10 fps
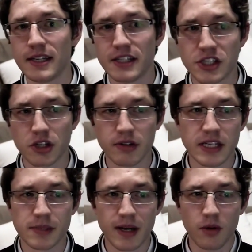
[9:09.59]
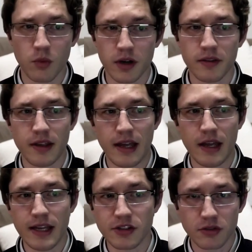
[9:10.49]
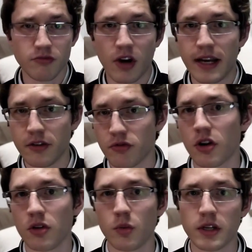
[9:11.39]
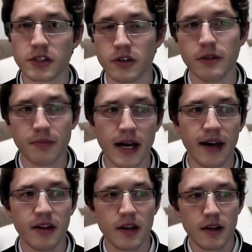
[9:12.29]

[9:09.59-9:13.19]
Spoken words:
disagrees about what is right and wrong, what is good and bad?